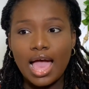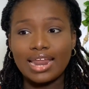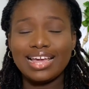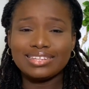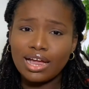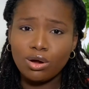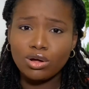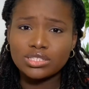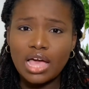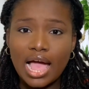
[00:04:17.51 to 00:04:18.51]
and I
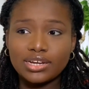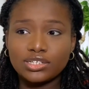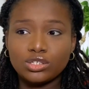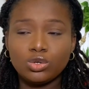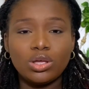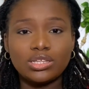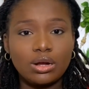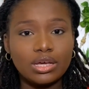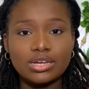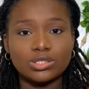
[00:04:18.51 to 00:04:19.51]
interlocked, and you know,
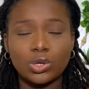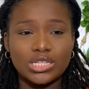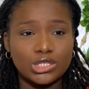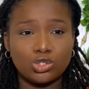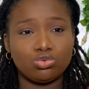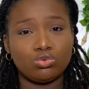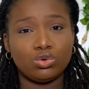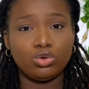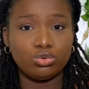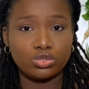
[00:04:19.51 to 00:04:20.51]
interlocking is not easy to
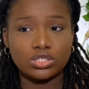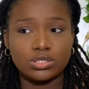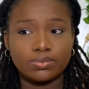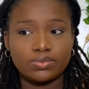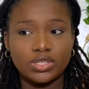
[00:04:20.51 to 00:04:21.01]
lose,